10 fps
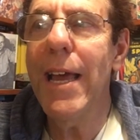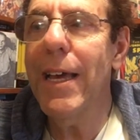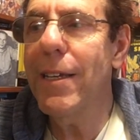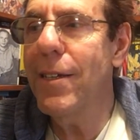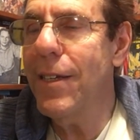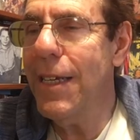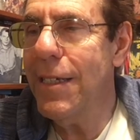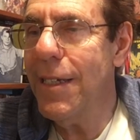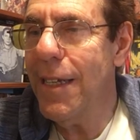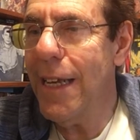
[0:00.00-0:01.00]
and
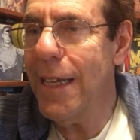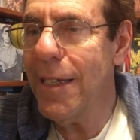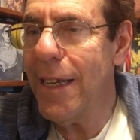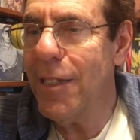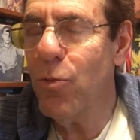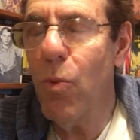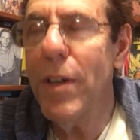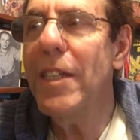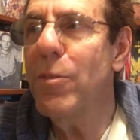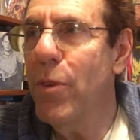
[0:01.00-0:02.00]
it it it's
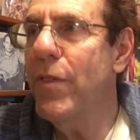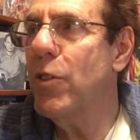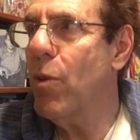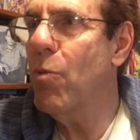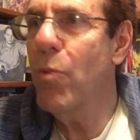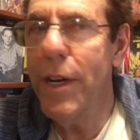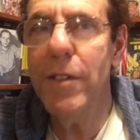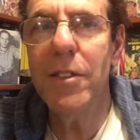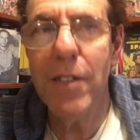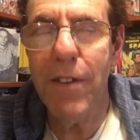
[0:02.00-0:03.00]
one of these movies where
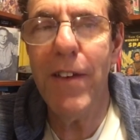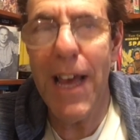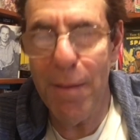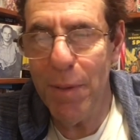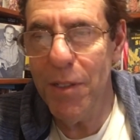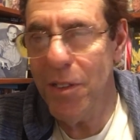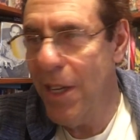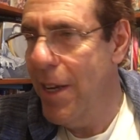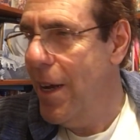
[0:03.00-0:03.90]
weird stuff happens.